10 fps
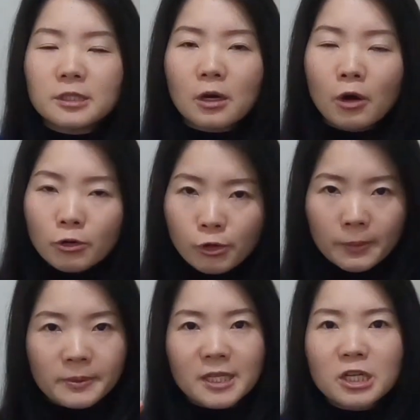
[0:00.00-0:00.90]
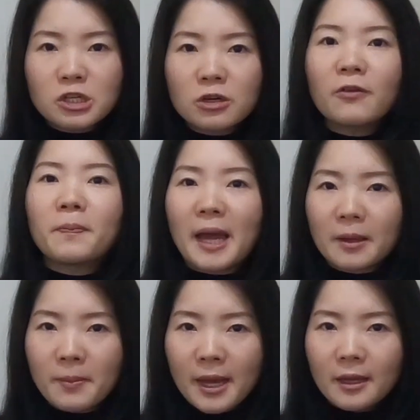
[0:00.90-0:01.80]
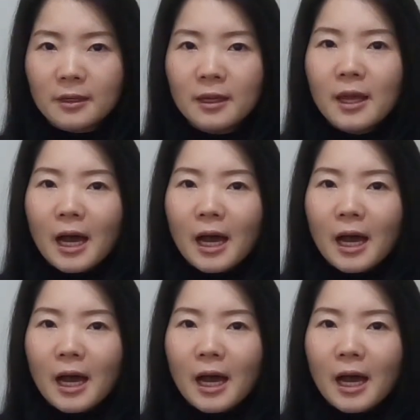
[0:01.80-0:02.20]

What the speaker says: the whole reputation of black men.